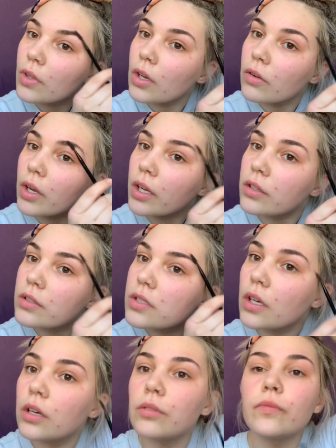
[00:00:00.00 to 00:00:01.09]
okay,
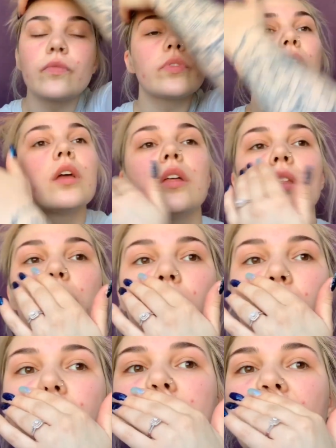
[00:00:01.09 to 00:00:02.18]
so
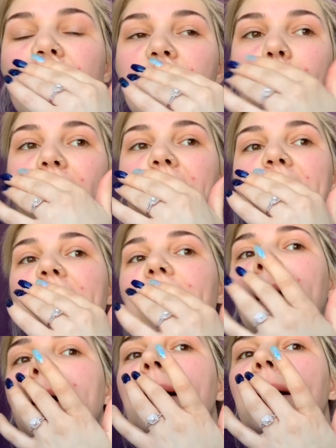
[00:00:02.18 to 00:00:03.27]
these are my